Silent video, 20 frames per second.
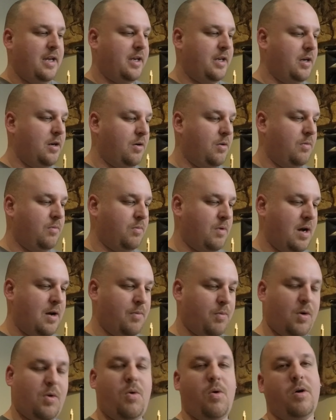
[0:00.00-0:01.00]

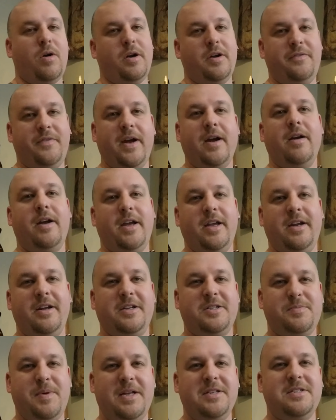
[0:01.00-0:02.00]
recorded very
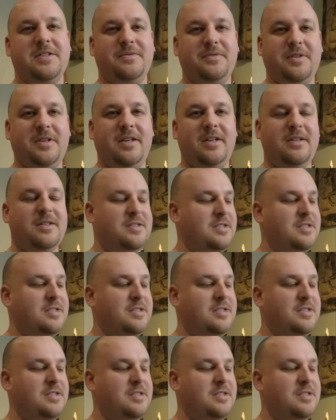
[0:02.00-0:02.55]
inexpensively.